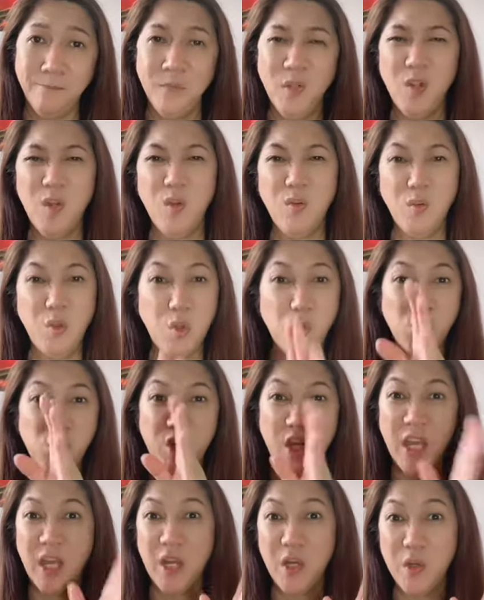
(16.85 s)
You know, no
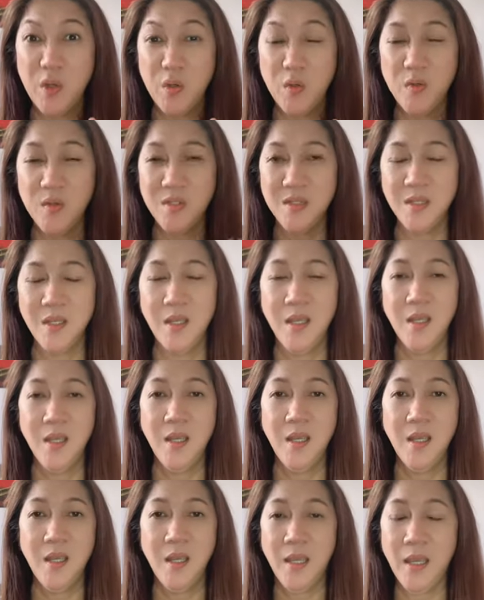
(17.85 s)
shadows
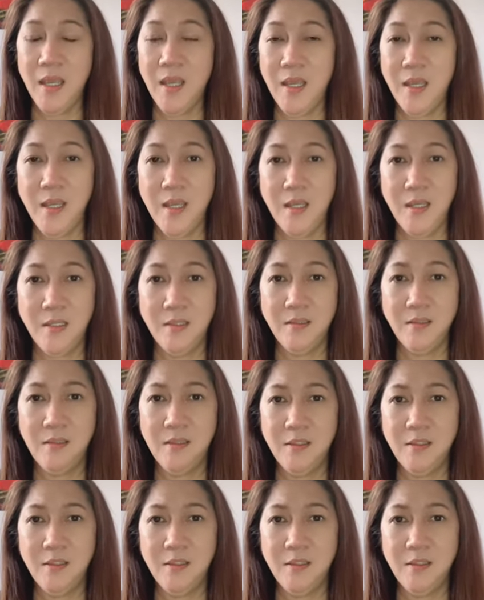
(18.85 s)
and